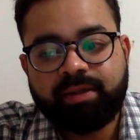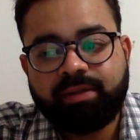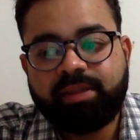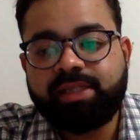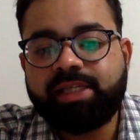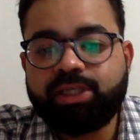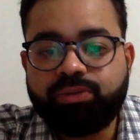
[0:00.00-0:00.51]

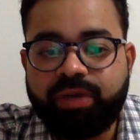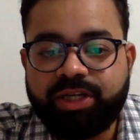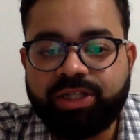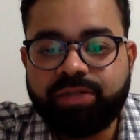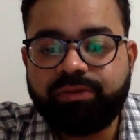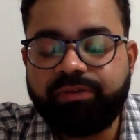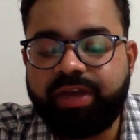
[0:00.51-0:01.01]
the
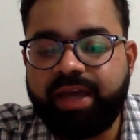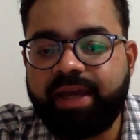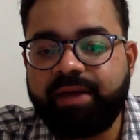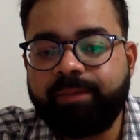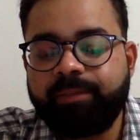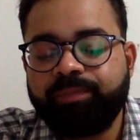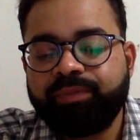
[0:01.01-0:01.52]
situation where
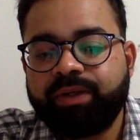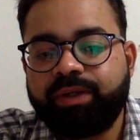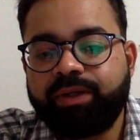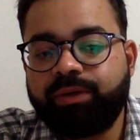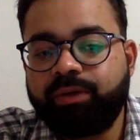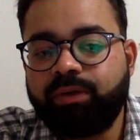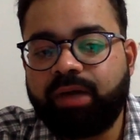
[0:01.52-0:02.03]

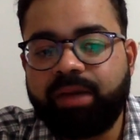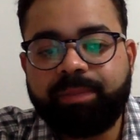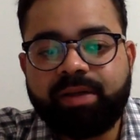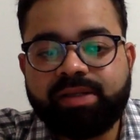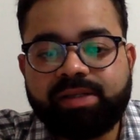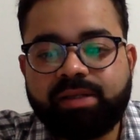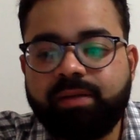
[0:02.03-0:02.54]
a
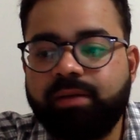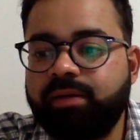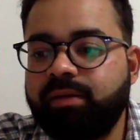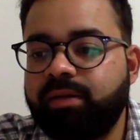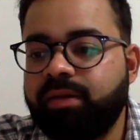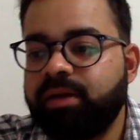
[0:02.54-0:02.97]
person